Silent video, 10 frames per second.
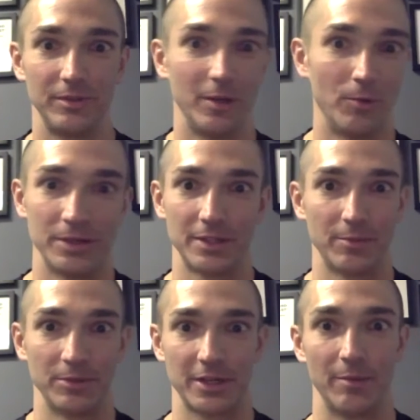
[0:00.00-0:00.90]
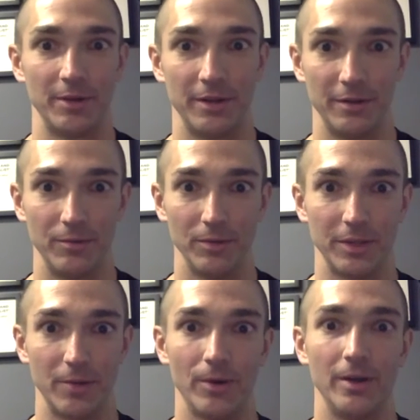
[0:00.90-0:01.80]
what someone's coming in, what
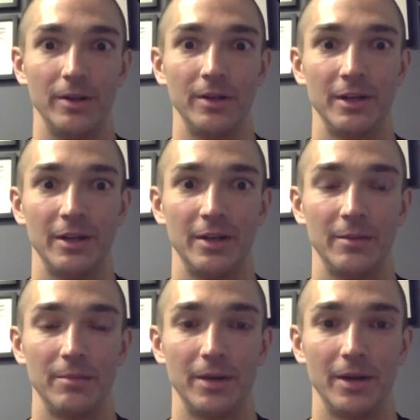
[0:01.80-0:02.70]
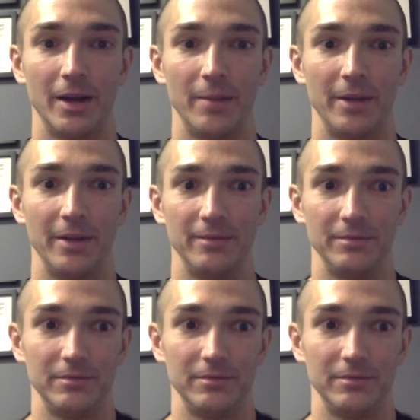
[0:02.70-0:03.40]
they want. But I mean,